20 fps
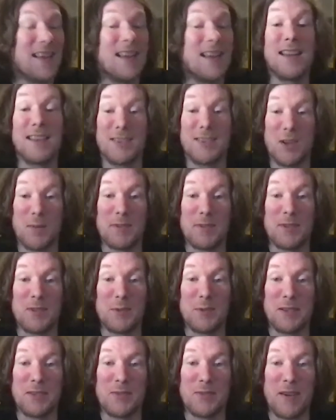Thompson
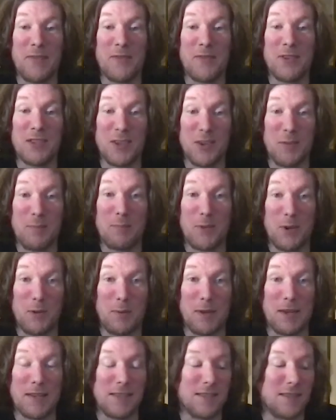Twins reference,
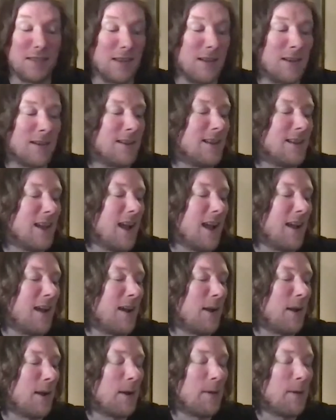good place to start.
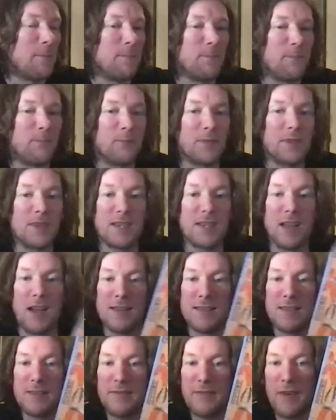
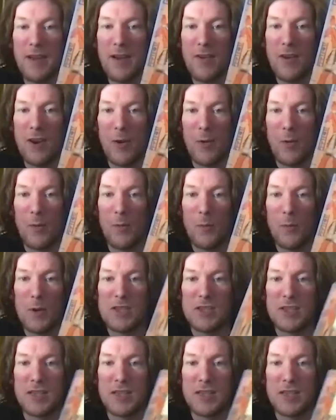Cigars of the Pharaoh, which